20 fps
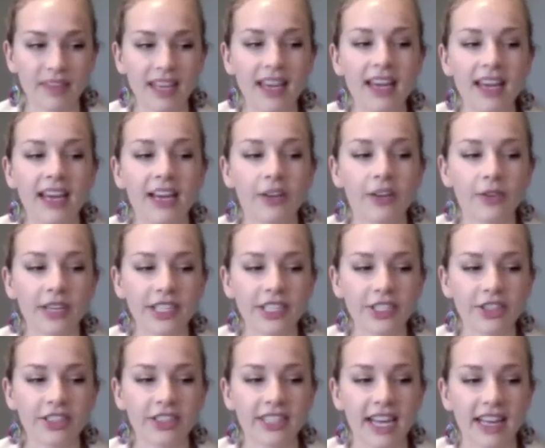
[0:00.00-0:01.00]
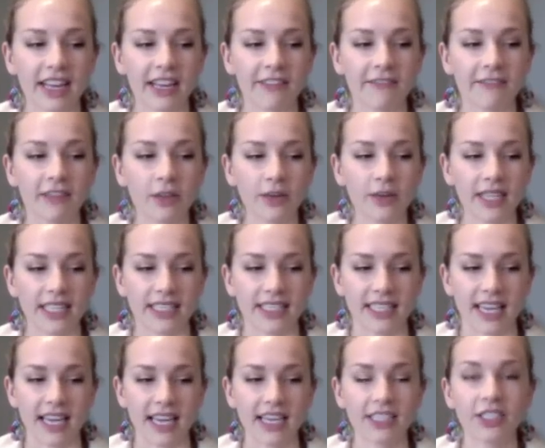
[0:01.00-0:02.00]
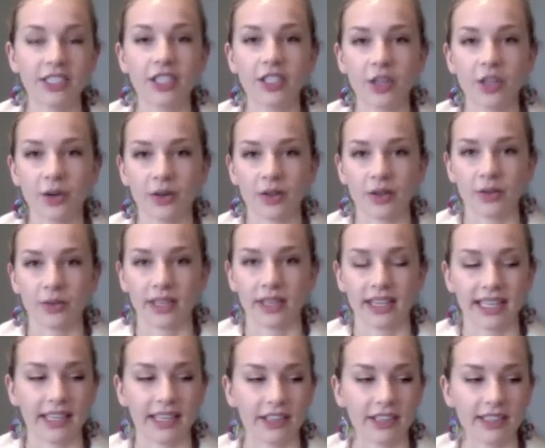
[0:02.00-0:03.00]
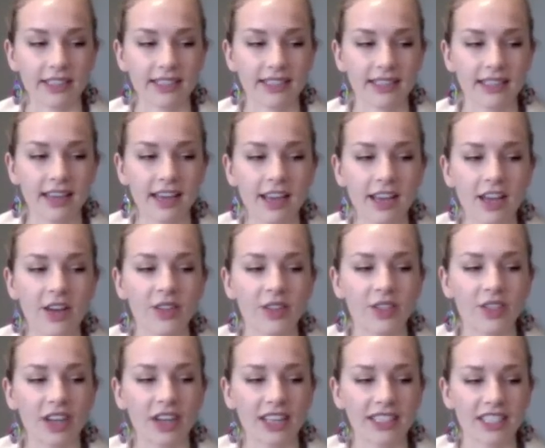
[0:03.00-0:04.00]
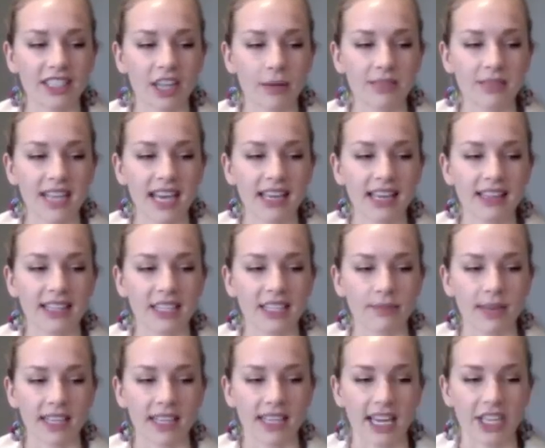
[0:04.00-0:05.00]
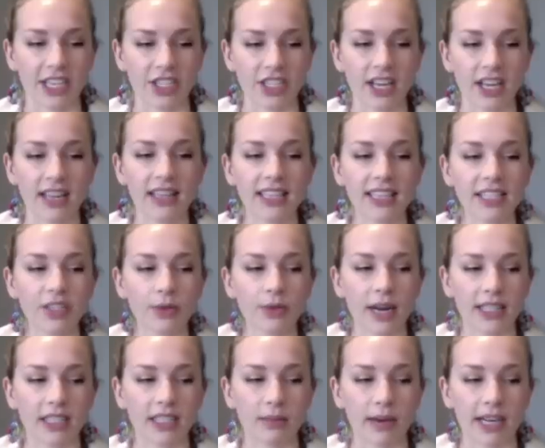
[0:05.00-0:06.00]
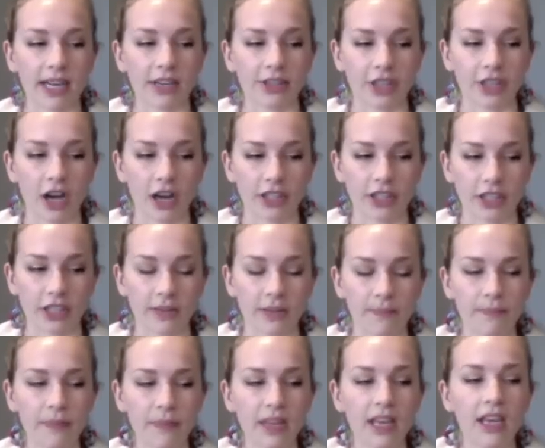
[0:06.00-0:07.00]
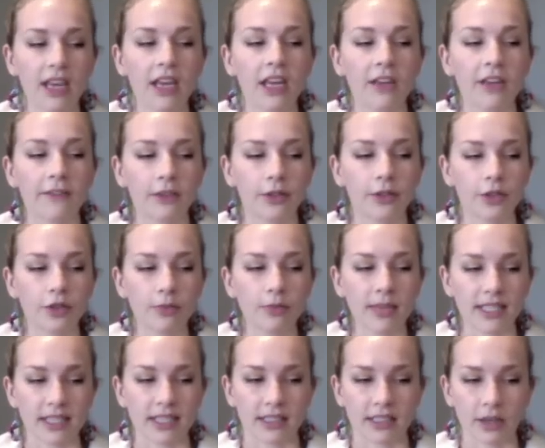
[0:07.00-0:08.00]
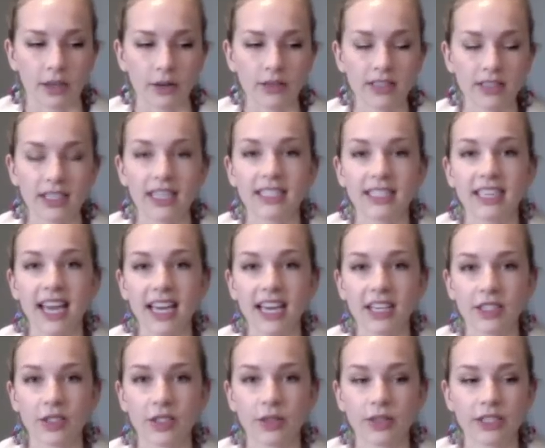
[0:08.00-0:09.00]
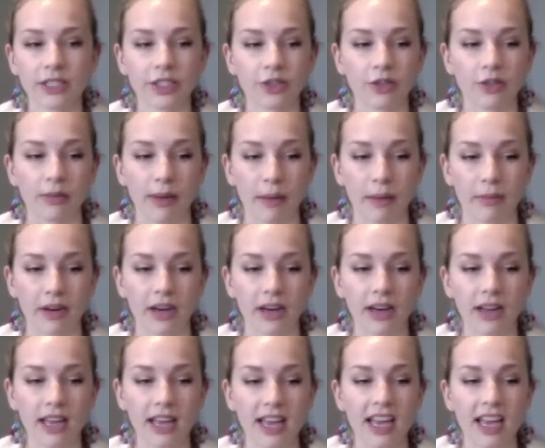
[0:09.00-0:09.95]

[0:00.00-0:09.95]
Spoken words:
Increase your daily fluid intake to 2 to 3 liters. Do not stop taking this medication unless directed by your doctor. If you do miss a dose, take as soon as you remember.